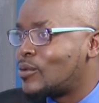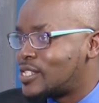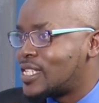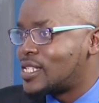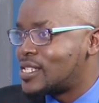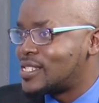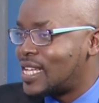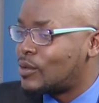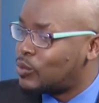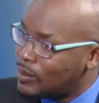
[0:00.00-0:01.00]
citizens
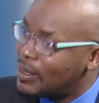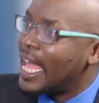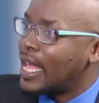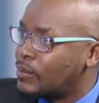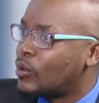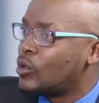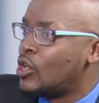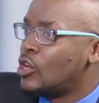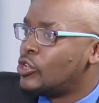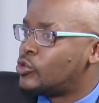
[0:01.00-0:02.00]
that will be able
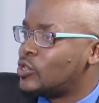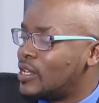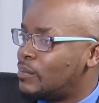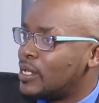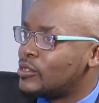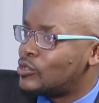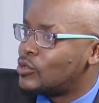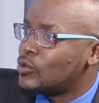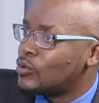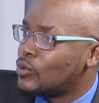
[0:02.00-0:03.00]
to dip
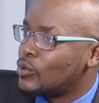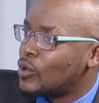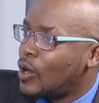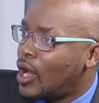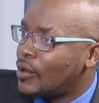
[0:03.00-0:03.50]
into, our